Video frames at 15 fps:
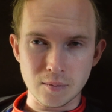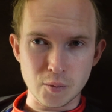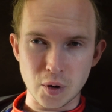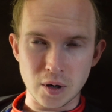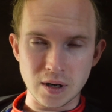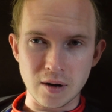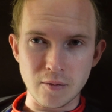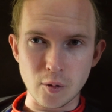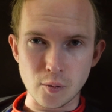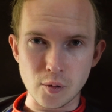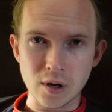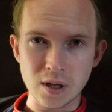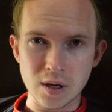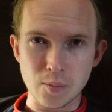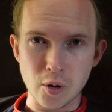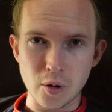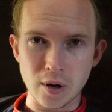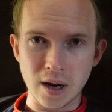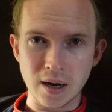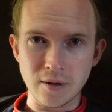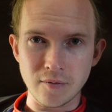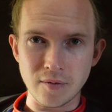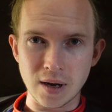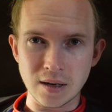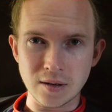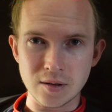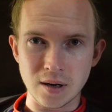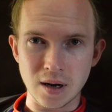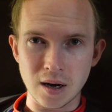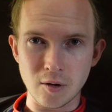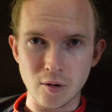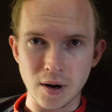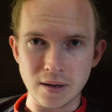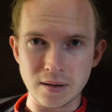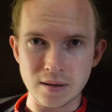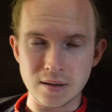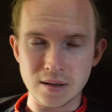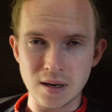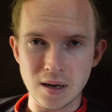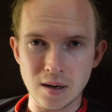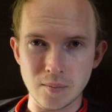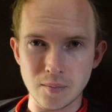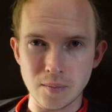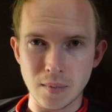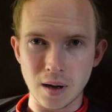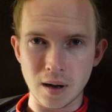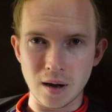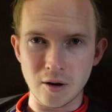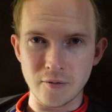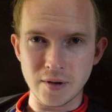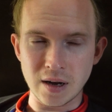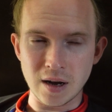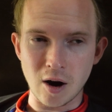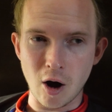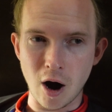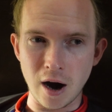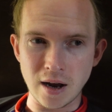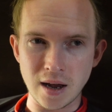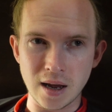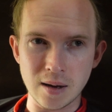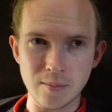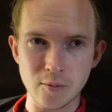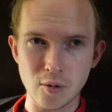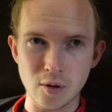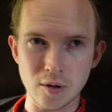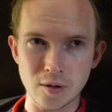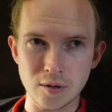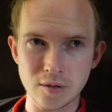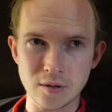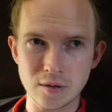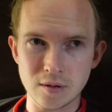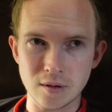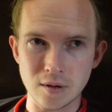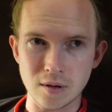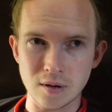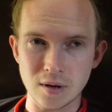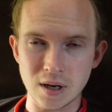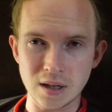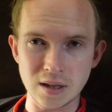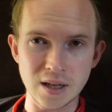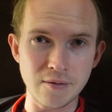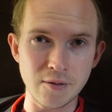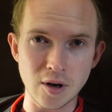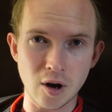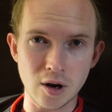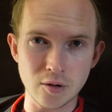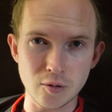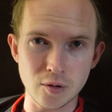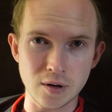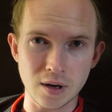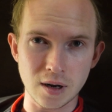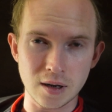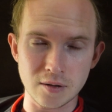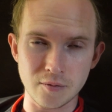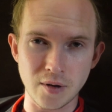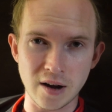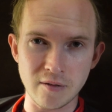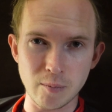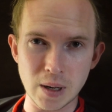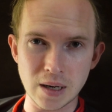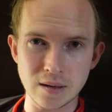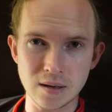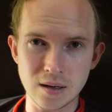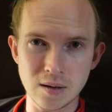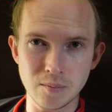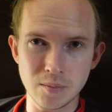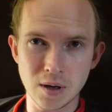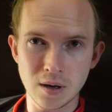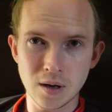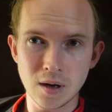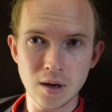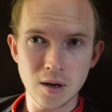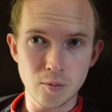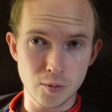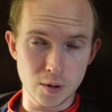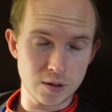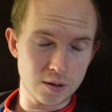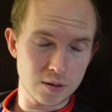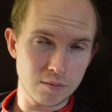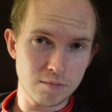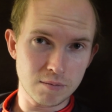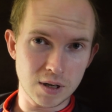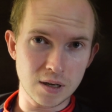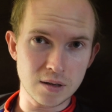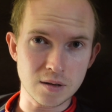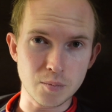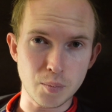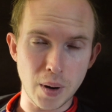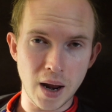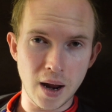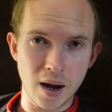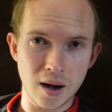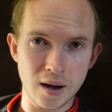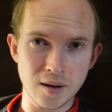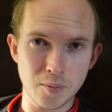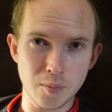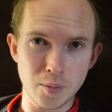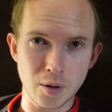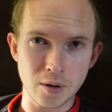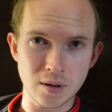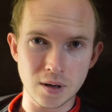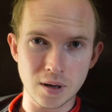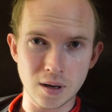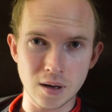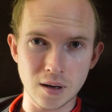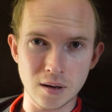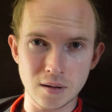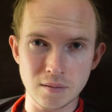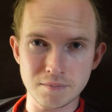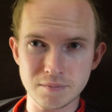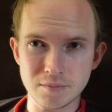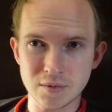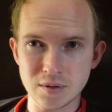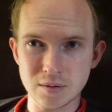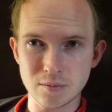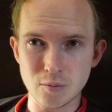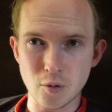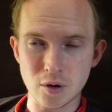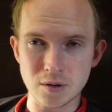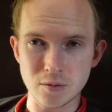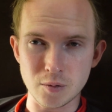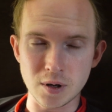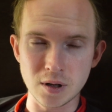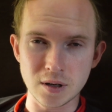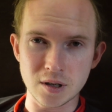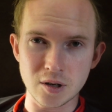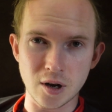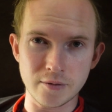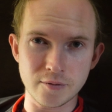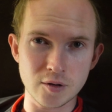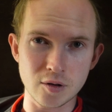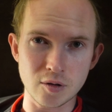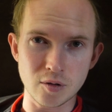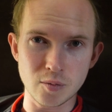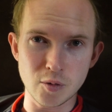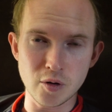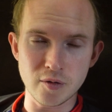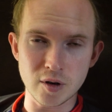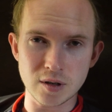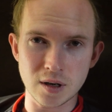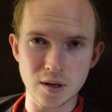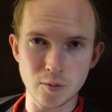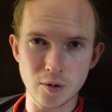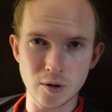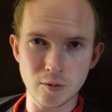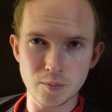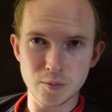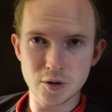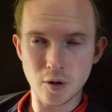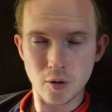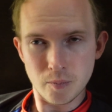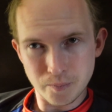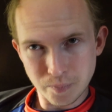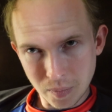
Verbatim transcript: but never really put anything together as a team. I think our hard game was 1100 as a 5-man team, which isn't bad, but it wasn't really enough to move us anywhere. So